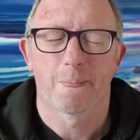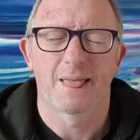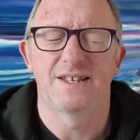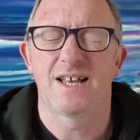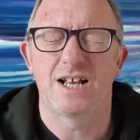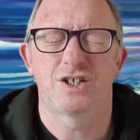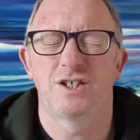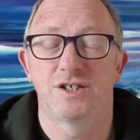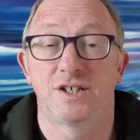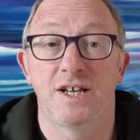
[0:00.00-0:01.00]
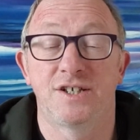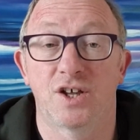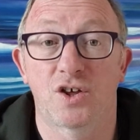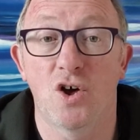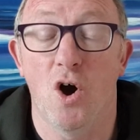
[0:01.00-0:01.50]
is actually is
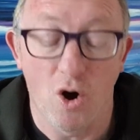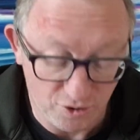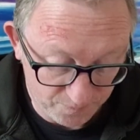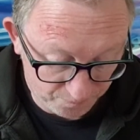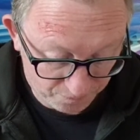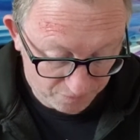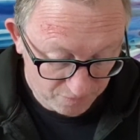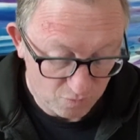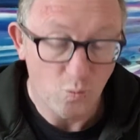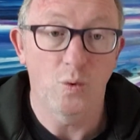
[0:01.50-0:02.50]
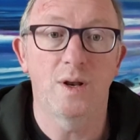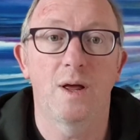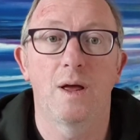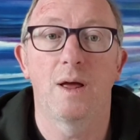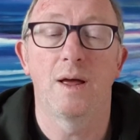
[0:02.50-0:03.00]
that God will uh,
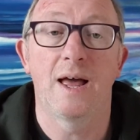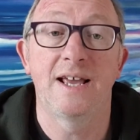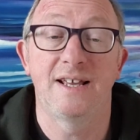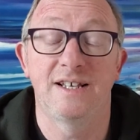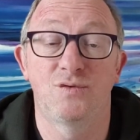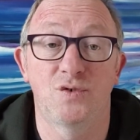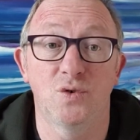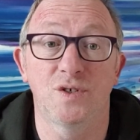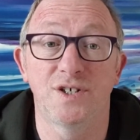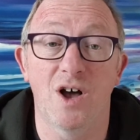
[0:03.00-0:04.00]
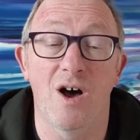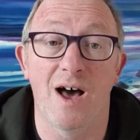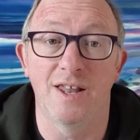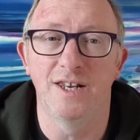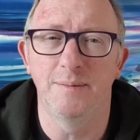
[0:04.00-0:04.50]
his resources are
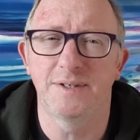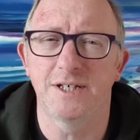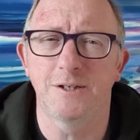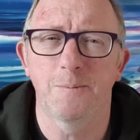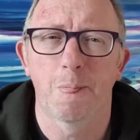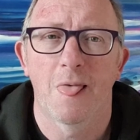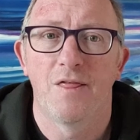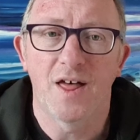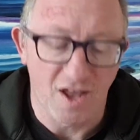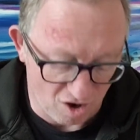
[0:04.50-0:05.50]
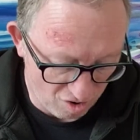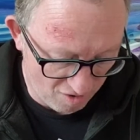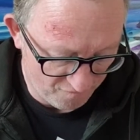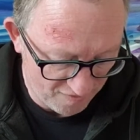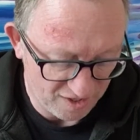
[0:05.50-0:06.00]
unlimited, they are
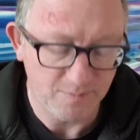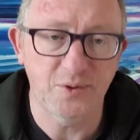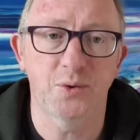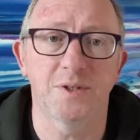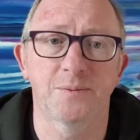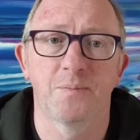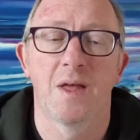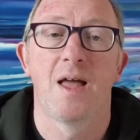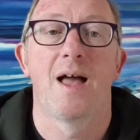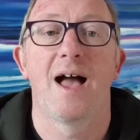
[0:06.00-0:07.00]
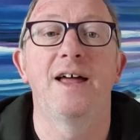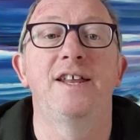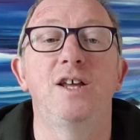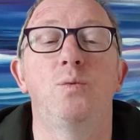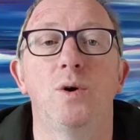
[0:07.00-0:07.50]
available to us, and
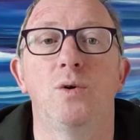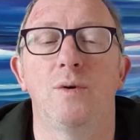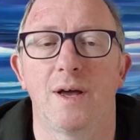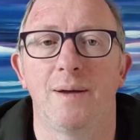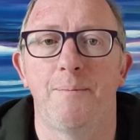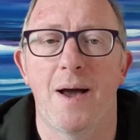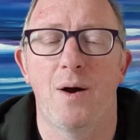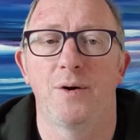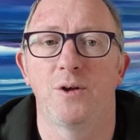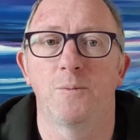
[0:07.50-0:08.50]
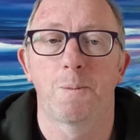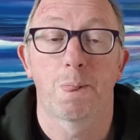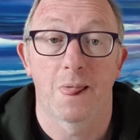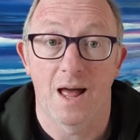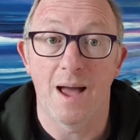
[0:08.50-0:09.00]
he will empower you
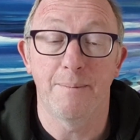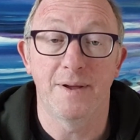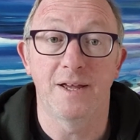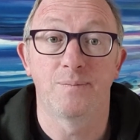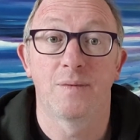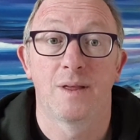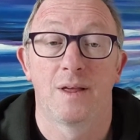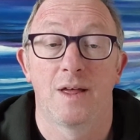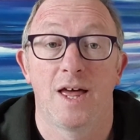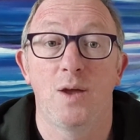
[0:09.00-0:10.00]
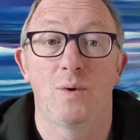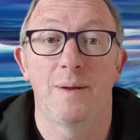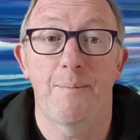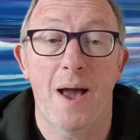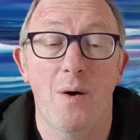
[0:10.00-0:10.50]
and me. He will
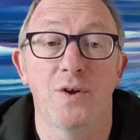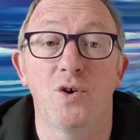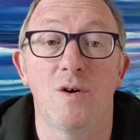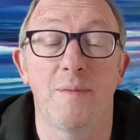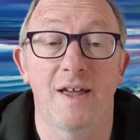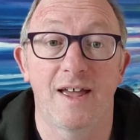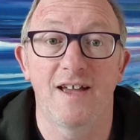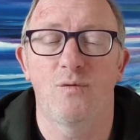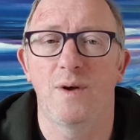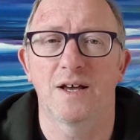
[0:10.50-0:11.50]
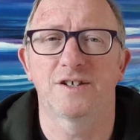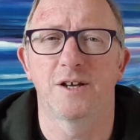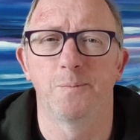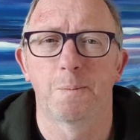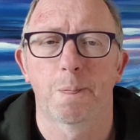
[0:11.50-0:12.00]
empower you and me if we ask
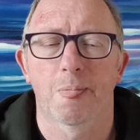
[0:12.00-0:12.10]
him